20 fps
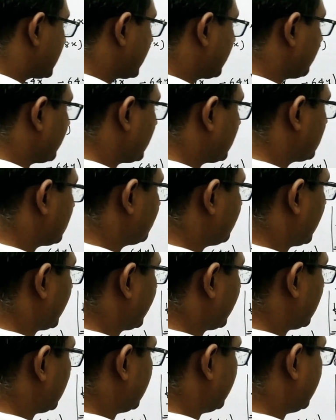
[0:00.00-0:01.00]
equal to
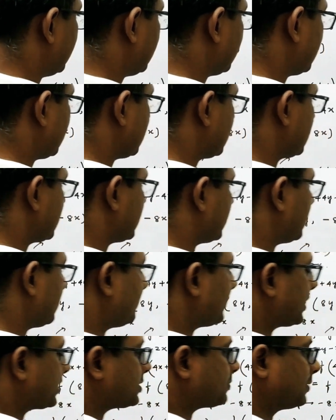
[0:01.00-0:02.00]
finally z of
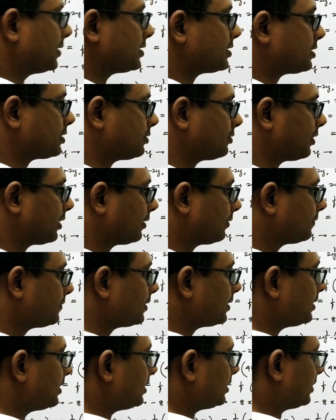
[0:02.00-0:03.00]
x plus 12.
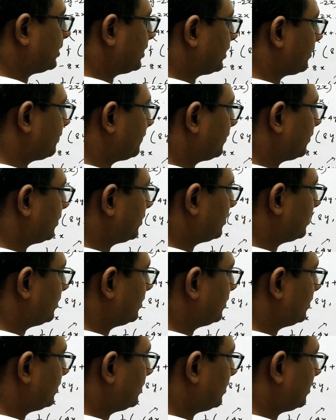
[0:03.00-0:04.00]
Therefore,
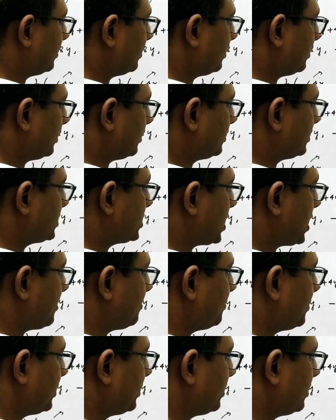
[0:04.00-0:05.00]
the time
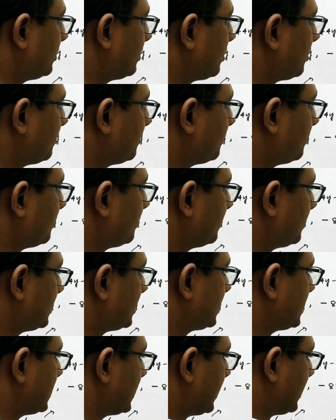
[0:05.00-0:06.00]
period of
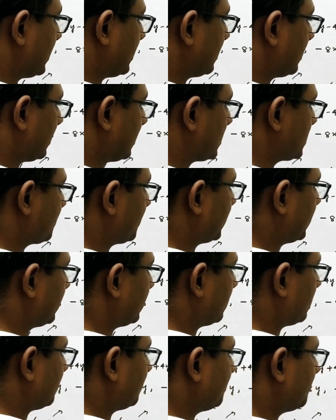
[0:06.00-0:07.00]
z, that is
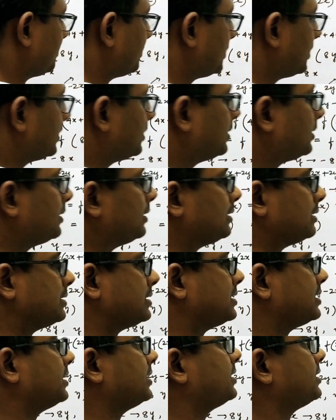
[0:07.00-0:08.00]
period of
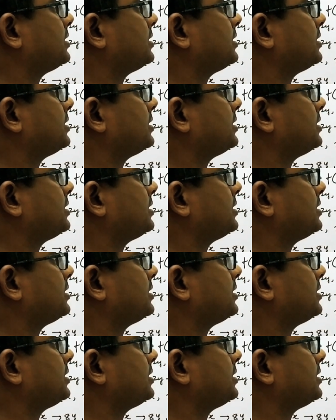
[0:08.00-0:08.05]
z,